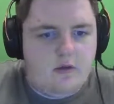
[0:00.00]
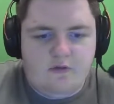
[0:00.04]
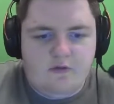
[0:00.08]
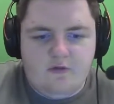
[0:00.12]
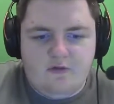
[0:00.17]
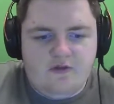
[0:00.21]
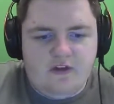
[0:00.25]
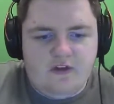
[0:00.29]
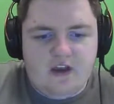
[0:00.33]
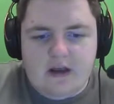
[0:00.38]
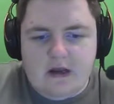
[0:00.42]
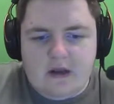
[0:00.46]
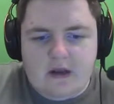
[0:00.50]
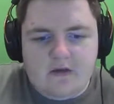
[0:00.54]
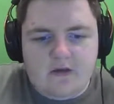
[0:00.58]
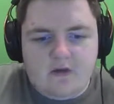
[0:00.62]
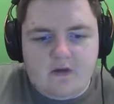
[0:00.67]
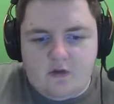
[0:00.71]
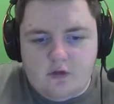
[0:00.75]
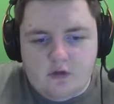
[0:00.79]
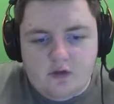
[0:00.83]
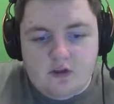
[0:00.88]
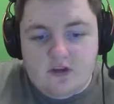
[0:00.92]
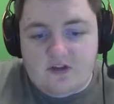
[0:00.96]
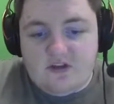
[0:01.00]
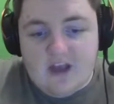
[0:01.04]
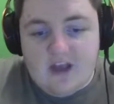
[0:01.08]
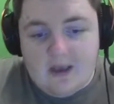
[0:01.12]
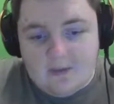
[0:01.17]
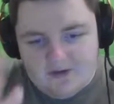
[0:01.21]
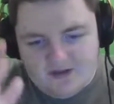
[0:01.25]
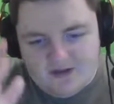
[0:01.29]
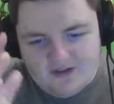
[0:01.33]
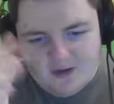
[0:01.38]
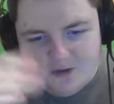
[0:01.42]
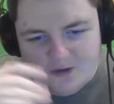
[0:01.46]
Felix, these
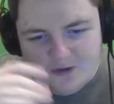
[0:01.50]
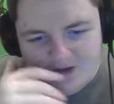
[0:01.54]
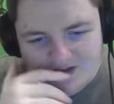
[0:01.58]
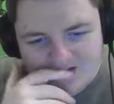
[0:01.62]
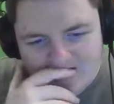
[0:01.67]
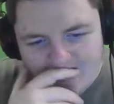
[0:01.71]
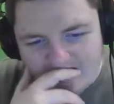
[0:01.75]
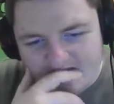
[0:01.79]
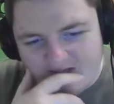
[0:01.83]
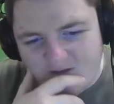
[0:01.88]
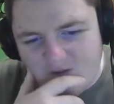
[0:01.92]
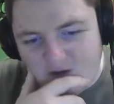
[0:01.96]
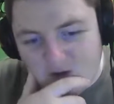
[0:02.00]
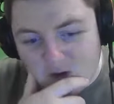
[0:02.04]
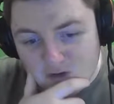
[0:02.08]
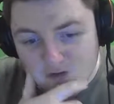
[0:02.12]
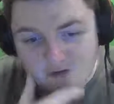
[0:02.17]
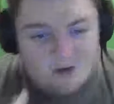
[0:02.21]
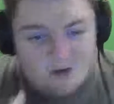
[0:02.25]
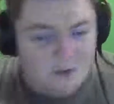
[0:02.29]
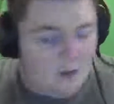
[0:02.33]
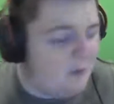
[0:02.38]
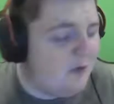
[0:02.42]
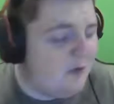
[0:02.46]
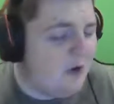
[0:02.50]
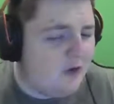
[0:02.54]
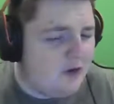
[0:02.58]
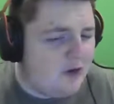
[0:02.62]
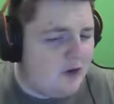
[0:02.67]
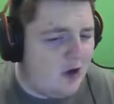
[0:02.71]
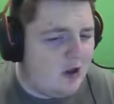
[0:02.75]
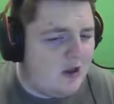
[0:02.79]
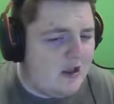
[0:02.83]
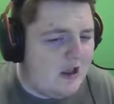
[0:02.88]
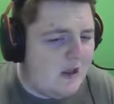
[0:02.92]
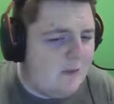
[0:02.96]
games as soon as get some goals wrong. Well, we've got the
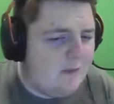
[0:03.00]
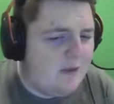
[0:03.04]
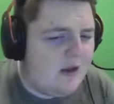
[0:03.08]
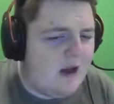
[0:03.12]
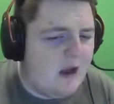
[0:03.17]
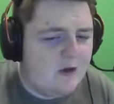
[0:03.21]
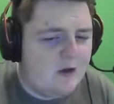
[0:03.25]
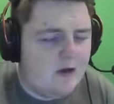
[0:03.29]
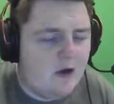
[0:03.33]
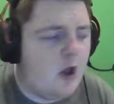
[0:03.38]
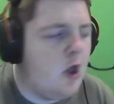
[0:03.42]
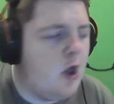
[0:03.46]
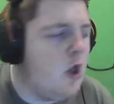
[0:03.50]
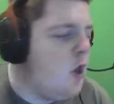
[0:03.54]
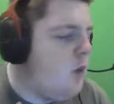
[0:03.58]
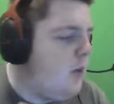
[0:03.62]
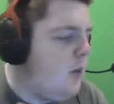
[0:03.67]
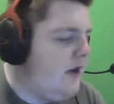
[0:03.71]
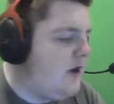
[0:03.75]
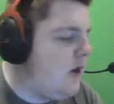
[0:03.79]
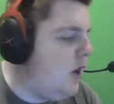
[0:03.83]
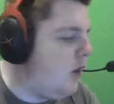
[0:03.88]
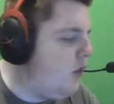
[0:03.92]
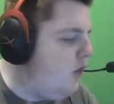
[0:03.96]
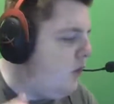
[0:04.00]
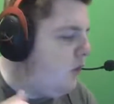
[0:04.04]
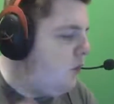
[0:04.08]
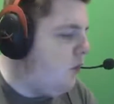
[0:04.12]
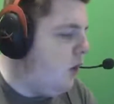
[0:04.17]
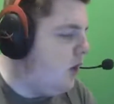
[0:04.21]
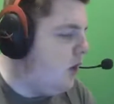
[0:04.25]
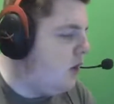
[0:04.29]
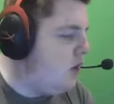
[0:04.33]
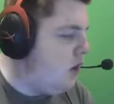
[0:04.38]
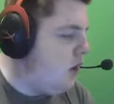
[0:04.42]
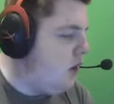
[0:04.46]
goal here, Bernardo. We got the
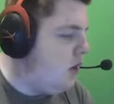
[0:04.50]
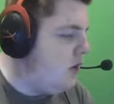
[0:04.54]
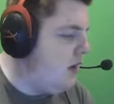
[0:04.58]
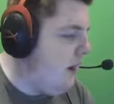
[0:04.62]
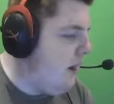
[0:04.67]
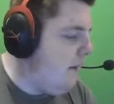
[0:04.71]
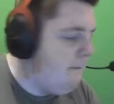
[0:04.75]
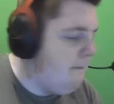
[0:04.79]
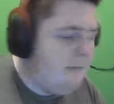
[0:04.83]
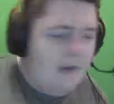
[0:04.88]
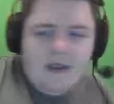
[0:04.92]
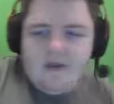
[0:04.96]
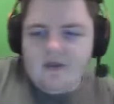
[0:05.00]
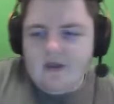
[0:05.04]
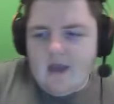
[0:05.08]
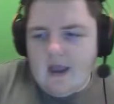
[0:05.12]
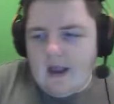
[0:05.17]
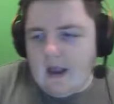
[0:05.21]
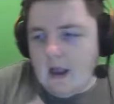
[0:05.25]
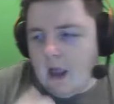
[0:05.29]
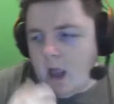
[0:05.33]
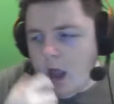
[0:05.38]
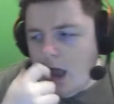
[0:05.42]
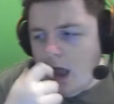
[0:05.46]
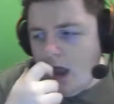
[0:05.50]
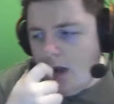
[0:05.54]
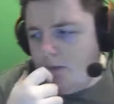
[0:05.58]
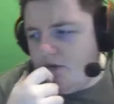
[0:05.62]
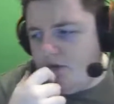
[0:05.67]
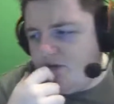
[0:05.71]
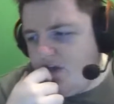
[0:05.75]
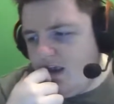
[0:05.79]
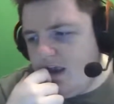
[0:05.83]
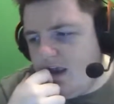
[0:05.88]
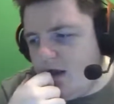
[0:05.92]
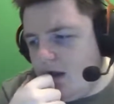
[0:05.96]
1 goal and a big thing. And we
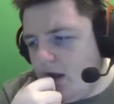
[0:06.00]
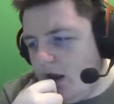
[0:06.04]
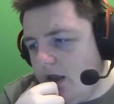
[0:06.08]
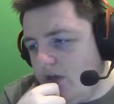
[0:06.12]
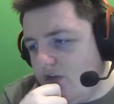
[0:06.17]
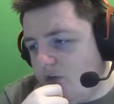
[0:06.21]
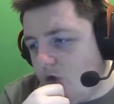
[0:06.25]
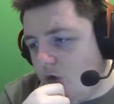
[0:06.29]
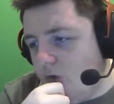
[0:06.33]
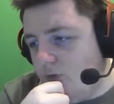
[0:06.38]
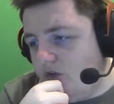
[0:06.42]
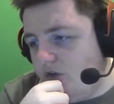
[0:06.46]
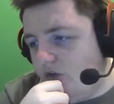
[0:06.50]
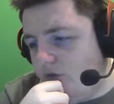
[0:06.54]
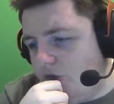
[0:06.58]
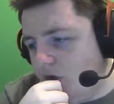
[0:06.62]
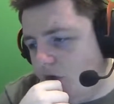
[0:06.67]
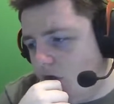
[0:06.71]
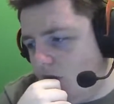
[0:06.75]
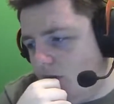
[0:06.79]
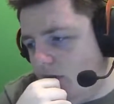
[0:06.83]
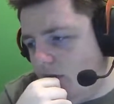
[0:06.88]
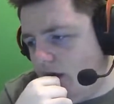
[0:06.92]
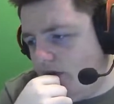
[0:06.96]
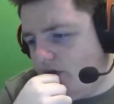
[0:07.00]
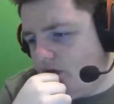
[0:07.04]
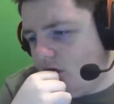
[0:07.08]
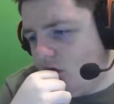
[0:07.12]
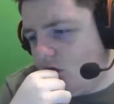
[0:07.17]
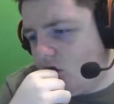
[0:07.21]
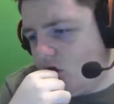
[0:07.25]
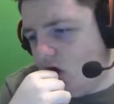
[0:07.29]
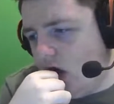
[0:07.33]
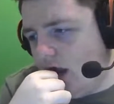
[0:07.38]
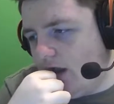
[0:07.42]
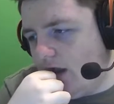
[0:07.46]
see here, it comes off the Goretzka
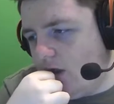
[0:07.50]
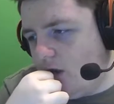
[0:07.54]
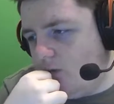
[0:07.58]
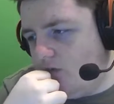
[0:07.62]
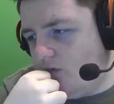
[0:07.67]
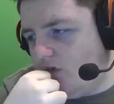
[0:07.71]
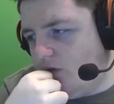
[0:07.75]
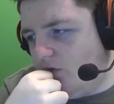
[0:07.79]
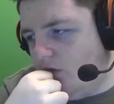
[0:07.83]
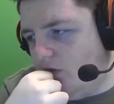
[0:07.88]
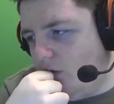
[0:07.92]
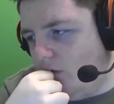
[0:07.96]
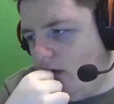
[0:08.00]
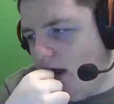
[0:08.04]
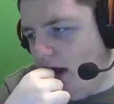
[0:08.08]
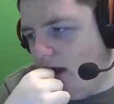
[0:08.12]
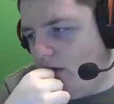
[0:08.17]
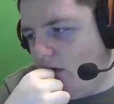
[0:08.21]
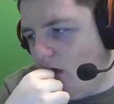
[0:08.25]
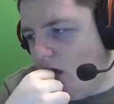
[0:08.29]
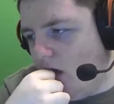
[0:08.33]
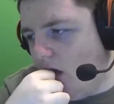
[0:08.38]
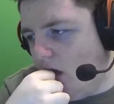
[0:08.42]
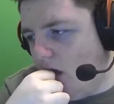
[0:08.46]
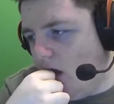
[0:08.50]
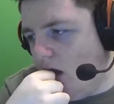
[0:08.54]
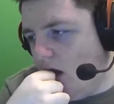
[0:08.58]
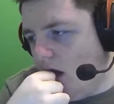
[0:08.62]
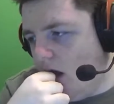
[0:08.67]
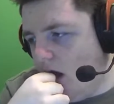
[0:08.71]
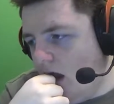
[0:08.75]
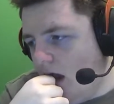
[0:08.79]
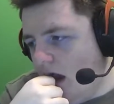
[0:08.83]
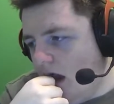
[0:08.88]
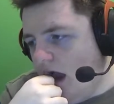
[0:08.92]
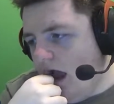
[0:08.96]
shot. It comes off Herrera.
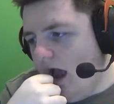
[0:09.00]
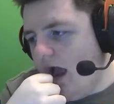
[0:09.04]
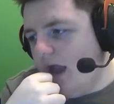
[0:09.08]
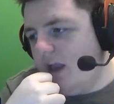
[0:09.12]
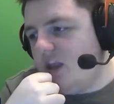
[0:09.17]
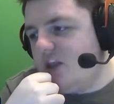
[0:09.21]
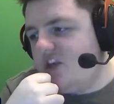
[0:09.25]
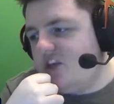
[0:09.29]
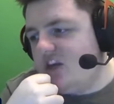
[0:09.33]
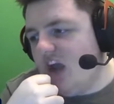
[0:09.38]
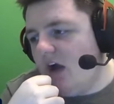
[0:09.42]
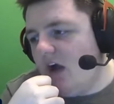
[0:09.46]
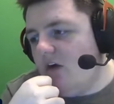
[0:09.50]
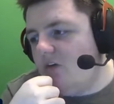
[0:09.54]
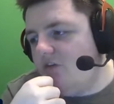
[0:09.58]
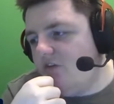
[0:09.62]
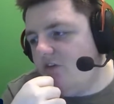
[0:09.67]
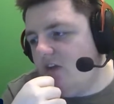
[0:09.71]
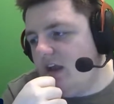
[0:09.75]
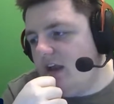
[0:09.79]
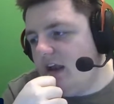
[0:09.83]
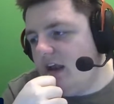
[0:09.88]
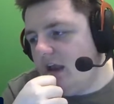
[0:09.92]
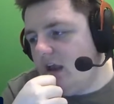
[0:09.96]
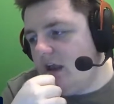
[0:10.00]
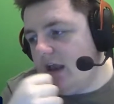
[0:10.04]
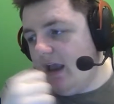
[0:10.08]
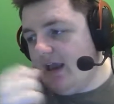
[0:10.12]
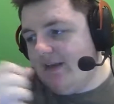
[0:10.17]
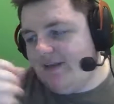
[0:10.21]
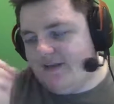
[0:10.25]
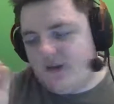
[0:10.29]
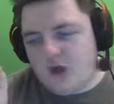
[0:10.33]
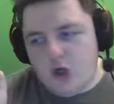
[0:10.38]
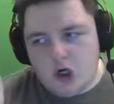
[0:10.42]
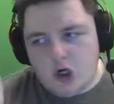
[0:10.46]
And João Felix,
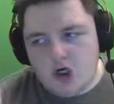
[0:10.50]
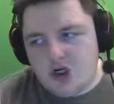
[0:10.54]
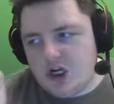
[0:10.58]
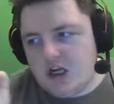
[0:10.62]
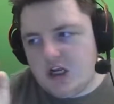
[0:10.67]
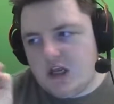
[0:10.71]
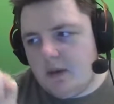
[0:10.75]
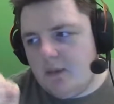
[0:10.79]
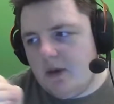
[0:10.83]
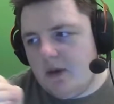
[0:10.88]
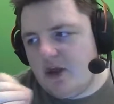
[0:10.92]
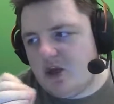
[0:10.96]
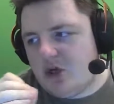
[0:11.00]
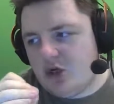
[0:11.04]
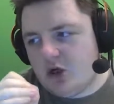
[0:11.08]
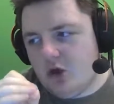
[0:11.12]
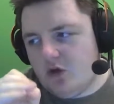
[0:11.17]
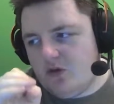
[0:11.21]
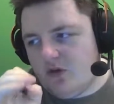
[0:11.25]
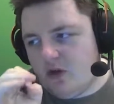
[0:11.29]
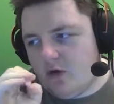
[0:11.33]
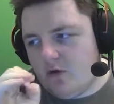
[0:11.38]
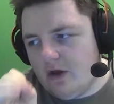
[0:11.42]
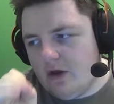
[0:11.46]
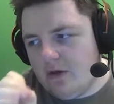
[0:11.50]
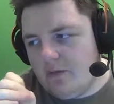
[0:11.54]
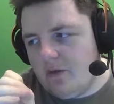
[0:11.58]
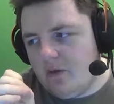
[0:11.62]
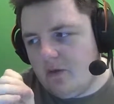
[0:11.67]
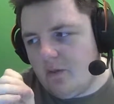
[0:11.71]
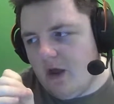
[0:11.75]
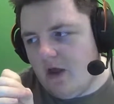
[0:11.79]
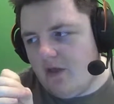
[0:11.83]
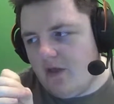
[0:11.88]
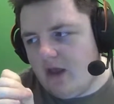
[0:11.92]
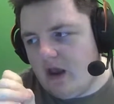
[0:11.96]
it's Joshua Kimmich does incredibly
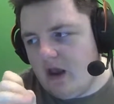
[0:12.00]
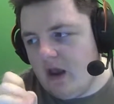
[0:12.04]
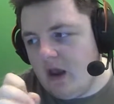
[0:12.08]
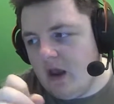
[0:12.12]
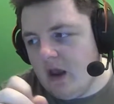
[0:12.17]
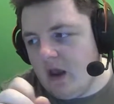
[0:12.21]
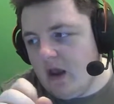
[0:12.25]
well then.